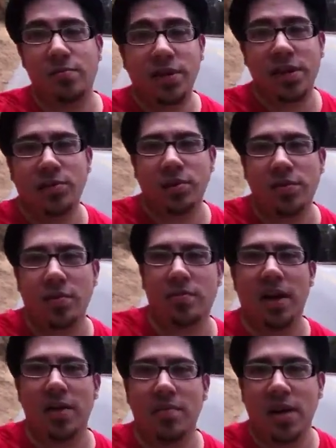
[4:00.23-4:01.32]
being driven
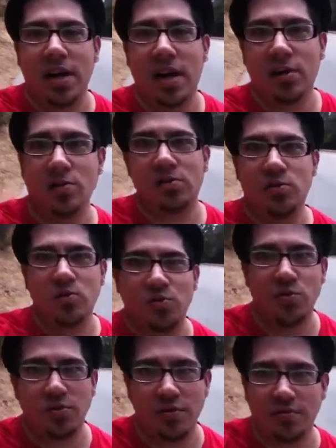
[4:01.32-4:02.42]
by a maniacal
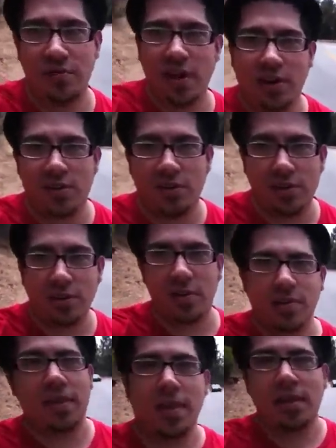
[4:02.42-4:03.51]
Toon vehicle."
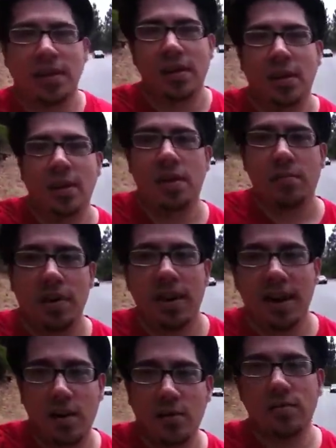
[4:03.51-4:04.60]
But
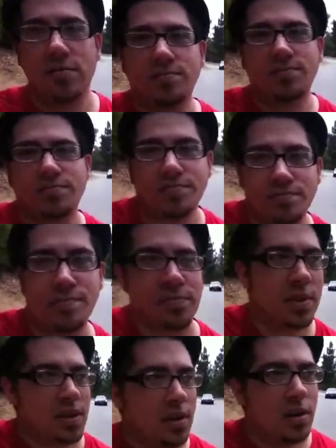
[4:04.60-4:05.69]
now,
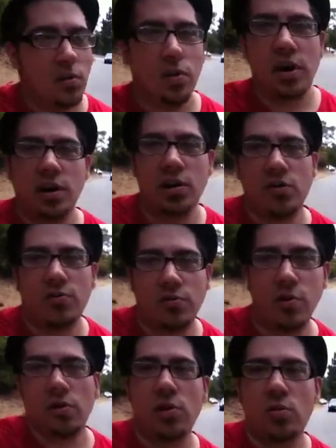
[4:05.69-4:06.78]
we're going to go
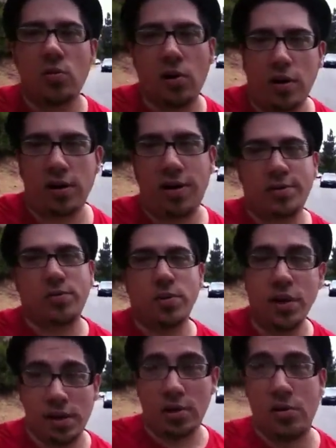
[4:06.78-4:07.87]
for a little walk.
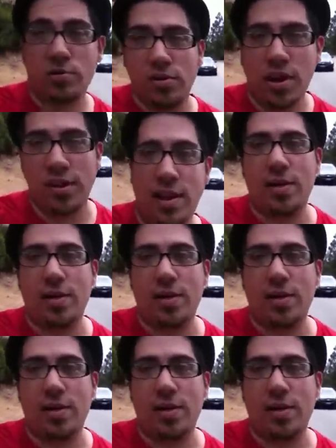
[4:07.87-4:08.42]
We're going to go through that